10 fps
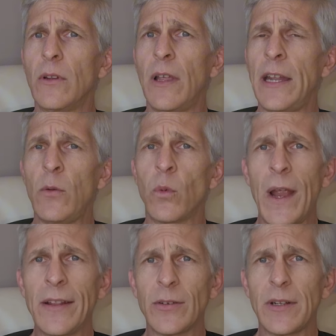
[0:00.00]
any
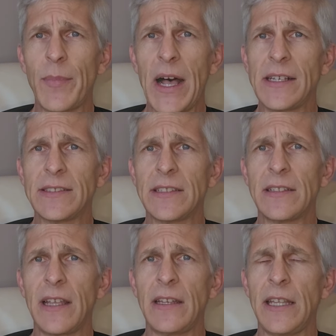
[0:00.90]
rent or
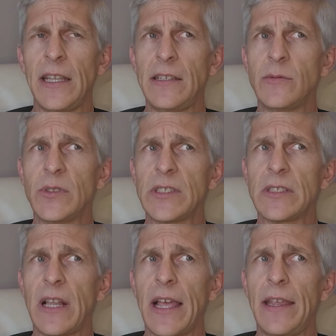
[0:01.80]
deposit?" And he
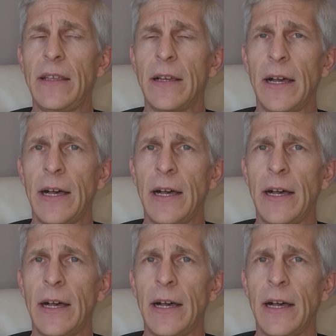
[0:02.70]
was like,